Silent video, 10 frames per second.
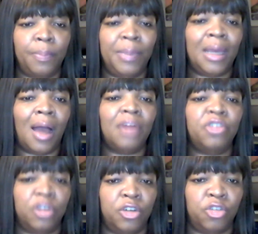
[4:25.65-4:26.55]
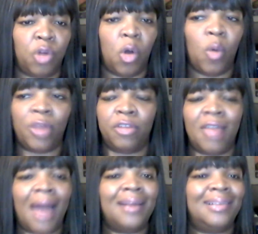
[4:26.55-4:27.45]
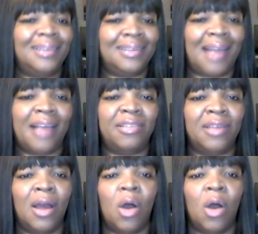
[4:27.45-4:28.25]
beyond your control, whether that is success